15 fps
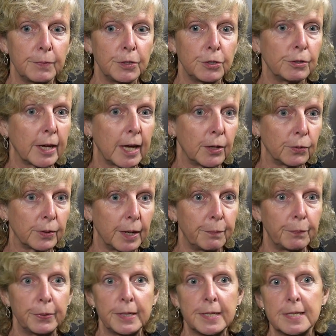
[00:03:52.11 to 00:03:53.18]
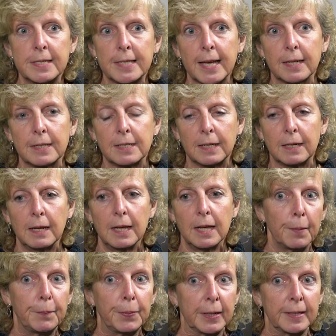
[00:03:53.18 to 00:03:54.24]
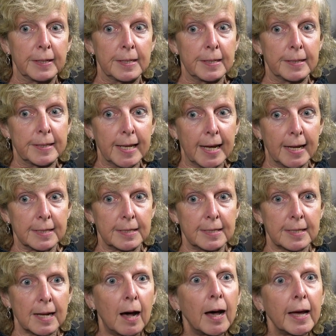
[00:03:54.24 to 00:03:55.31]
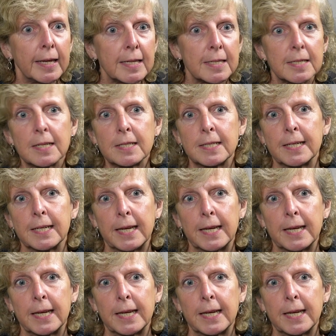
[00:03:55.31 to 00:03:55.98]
UK all companies sector, but that size has